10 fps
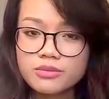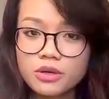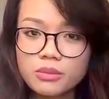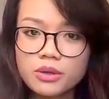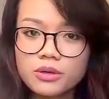
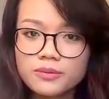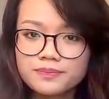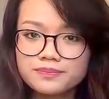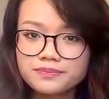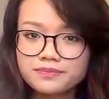Mobile.
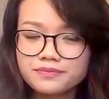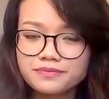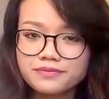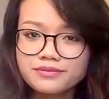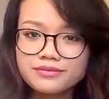
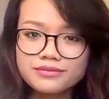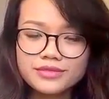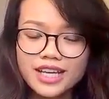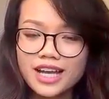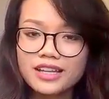
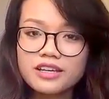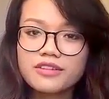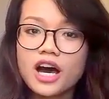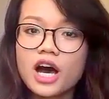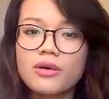I love
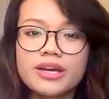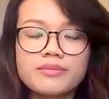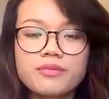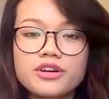how it